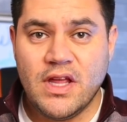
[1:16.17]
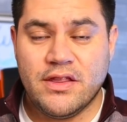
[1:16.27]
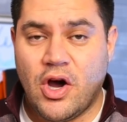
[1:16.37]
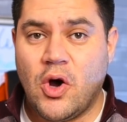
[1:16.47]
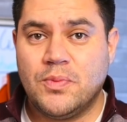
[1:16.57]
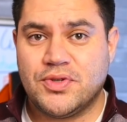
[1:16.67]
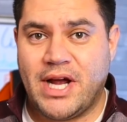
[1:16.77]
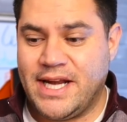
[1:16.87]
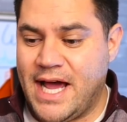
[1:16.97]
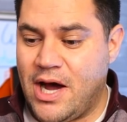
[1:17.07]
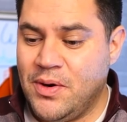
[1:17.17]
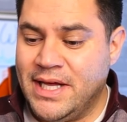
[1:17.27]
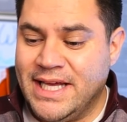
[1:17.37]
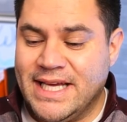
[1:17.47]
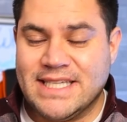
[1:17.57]
the hopes right now
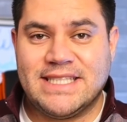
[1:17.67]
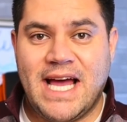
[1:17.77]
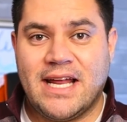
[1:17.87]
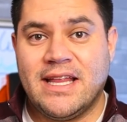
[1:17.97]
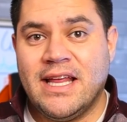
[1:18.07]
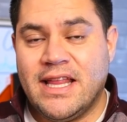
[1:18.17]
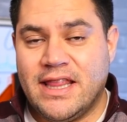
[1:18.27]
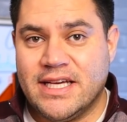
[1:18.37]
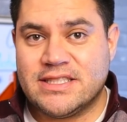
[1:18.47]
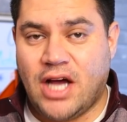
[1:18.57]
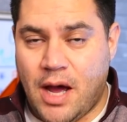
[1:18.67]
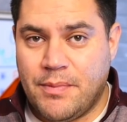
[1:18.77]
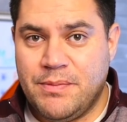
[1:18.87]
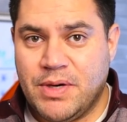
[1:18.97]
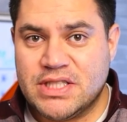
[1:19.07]
is that this
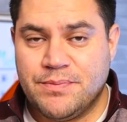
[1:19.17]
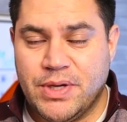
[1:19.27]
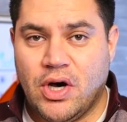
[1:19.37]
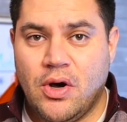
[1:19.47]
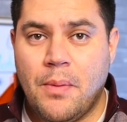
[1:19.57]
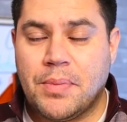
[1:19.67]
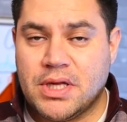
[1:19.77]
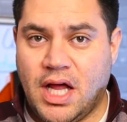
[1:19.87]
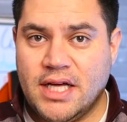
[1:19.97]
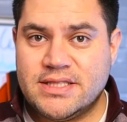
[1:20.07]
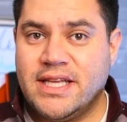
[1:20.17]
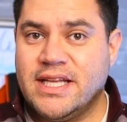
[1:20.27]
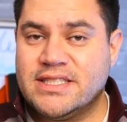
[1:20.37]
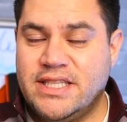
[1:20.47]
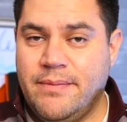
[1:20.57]
omnibus bill plus
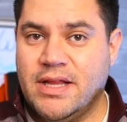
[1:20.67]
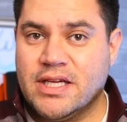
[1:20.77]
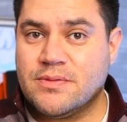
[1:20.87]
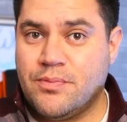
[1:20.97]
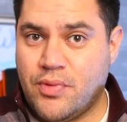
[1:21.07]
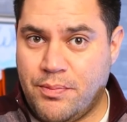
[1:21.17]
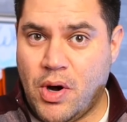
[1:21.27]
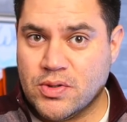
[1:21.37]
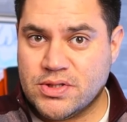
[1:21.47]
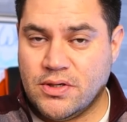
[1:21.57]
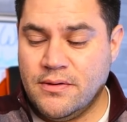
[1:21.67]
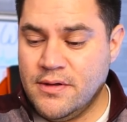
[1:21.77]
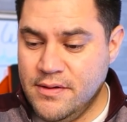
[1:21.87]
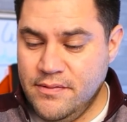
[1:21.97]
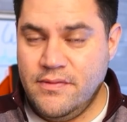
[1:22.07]
the stimulus proposal,
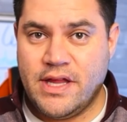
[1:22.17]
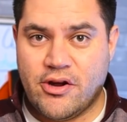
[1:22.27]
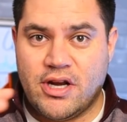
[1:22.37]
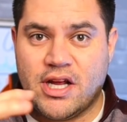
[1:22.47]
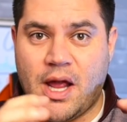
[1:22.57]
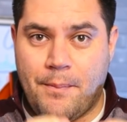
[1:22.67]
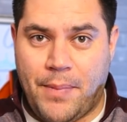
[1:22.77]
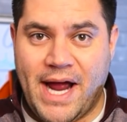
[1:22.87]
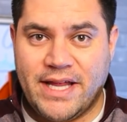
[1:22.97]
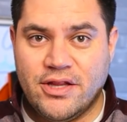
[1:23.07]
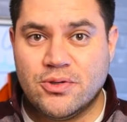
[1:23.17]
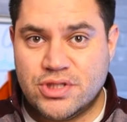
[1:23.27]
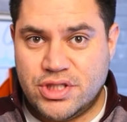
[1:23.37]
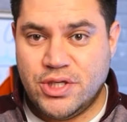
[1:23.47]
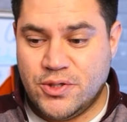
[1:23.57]
they're going to combine
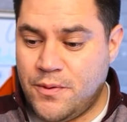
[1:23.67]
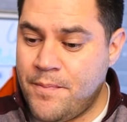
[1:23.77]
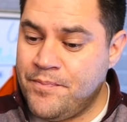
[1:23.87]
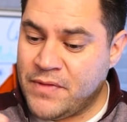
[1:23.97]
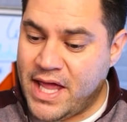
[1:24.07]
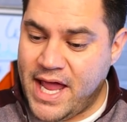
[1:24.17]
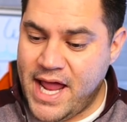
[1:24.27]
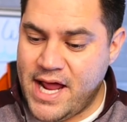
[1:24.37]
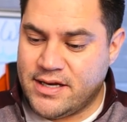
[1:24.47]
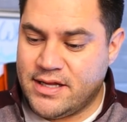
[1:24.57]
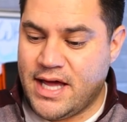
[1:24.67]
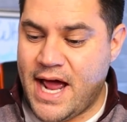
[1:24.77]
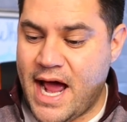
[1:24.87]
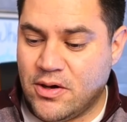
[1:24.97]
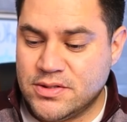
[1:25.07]
those two, and the
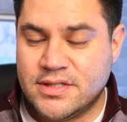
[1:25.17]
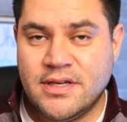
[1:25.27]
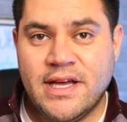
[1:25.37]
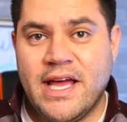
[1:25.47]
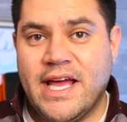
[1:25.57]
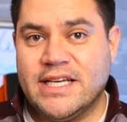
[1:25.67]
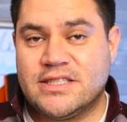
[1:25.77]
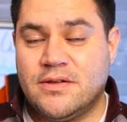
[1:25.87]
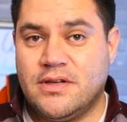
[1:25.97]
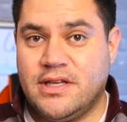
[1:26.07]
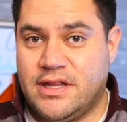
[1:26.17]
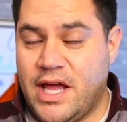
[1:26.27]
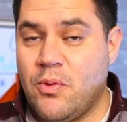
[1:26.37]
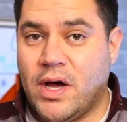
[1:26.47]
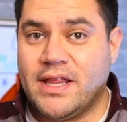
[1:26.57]
House is
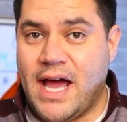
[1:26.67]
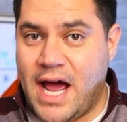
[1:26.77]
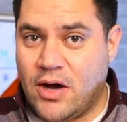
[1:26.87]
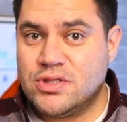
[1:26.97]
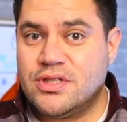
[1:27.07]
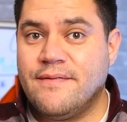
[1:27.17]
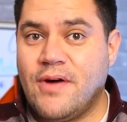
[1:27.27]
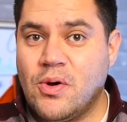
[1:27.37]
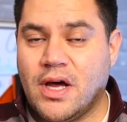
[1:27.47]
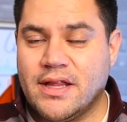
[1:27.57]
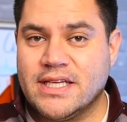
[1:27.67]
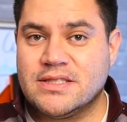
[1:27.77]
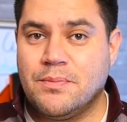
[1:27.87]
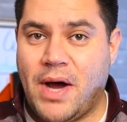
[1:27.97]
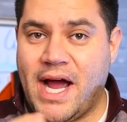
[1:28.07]
they want the House to vote on
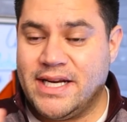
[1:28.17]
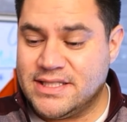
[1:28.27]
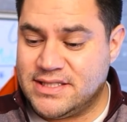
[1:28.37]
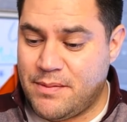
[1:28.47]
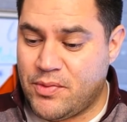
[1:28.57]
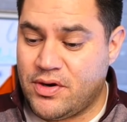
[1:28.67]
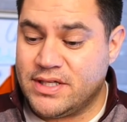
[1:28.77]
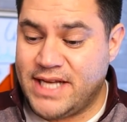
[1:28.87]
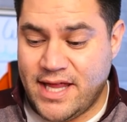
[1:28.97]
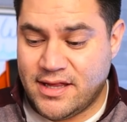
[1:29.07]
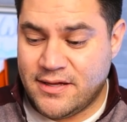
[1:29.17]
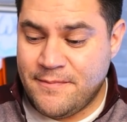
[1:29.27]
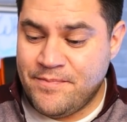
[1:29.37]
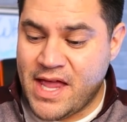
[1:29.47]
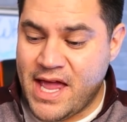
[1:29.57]
this by December 10th.
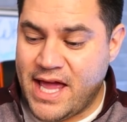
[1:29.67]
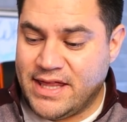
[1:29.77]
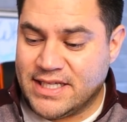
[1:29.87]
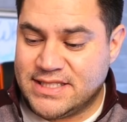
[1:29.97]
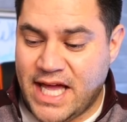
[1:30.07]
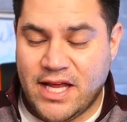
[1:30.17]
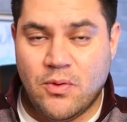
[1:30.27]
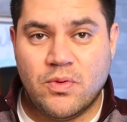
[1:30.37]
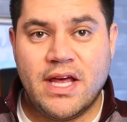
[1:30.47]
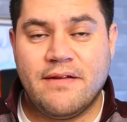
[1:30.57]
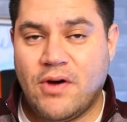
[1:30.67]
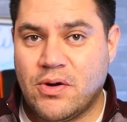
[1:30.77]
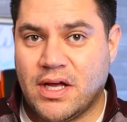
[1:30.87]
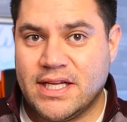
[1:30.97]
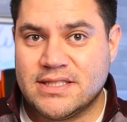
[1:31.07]
And the Senate would then
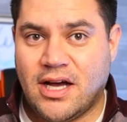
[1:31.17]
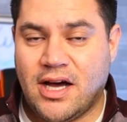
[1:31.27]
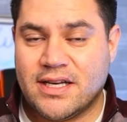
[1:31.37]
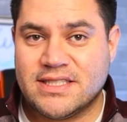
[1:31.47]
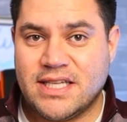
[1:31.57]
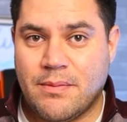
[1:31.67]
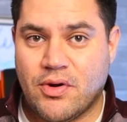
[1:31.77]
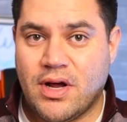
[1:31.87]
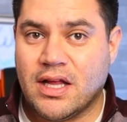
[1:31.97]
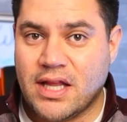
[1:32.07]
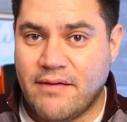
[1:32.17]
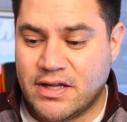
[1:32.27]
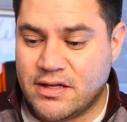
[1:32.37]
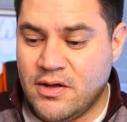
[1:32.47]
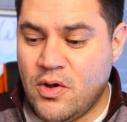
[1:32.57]
vote on this on December
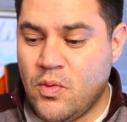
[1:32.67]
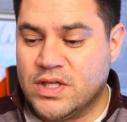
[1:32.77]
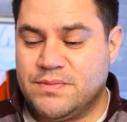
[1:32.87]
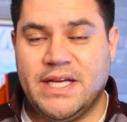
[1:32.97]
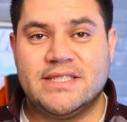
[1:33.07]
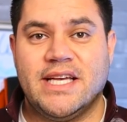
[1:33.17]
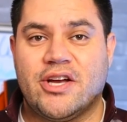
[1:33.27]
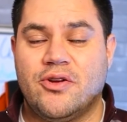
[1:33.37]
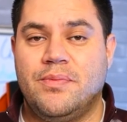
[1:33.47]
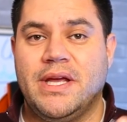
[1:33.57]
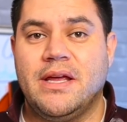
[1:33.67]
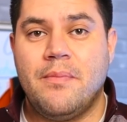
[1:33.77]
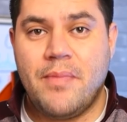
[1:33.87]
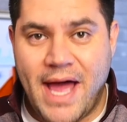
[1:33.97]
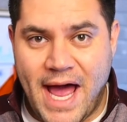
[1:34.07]
11th, which means it could be
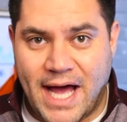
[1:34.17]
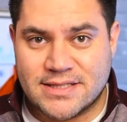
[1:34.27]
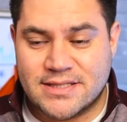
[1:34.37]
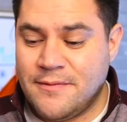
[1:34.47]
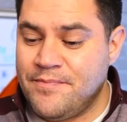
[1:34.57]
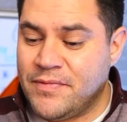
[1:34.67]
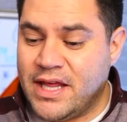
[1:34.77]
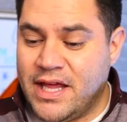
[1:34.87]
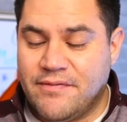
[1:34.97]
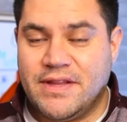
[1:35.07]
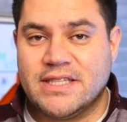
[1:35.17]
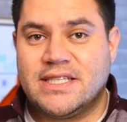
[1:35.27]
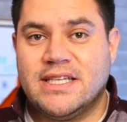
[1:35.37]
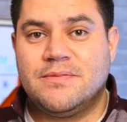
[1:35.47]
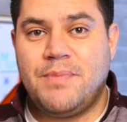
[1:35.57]
passed. If this
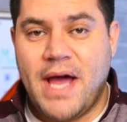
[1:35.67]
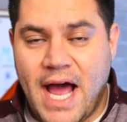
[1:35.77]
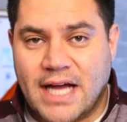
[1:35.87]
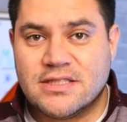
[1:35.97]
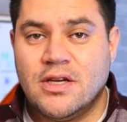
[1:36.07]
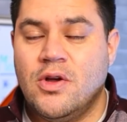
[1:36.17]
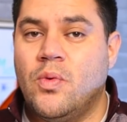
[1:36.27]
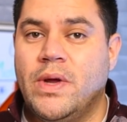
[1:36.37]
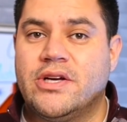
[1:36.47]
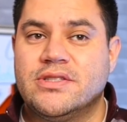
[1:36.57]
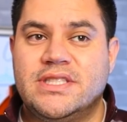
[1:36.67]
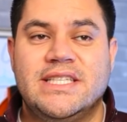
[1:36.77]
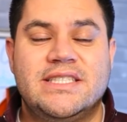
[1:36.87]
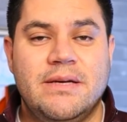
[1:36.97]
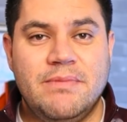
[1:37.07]
gets passed, we could
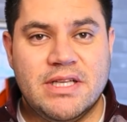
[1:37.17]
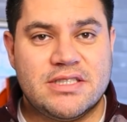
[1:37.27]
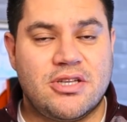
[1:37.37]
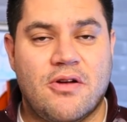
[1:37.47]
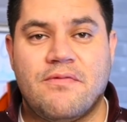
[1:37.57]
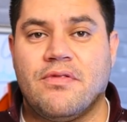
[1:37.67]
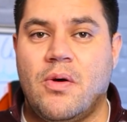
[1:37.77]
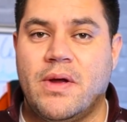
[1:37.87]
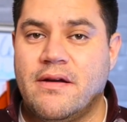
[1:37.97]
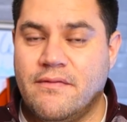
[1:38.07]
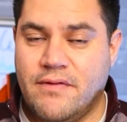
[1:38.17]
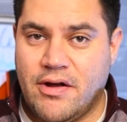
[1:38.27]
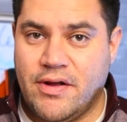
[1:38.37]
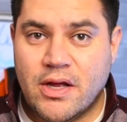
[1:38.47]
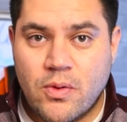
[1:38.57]
see stimulus start flowing
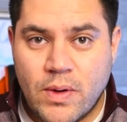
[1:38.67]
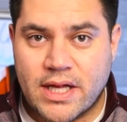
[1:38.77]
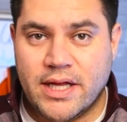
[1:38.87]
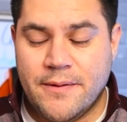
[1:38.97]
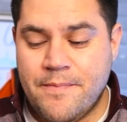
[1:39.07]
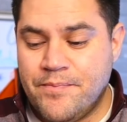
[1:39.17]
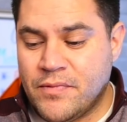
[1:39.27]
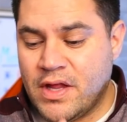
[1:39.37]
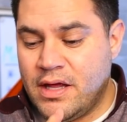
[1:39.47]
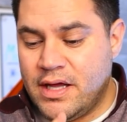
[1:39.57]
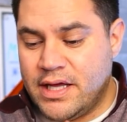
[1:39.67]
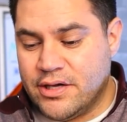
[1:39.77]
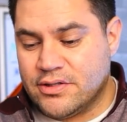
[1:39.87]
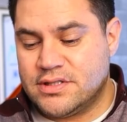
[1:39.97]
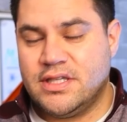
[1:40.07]
very quickly.
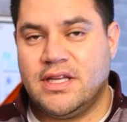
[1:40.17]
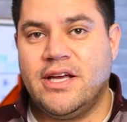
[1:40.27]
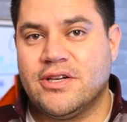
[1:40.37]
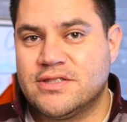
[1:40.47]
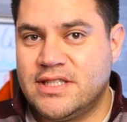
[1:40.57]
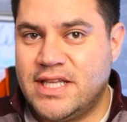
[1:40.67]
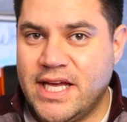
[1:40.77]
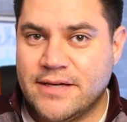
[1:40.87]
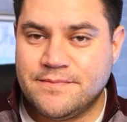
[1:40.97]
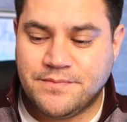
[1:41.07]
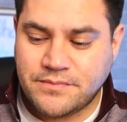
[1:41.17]
Here's the, here's the thing.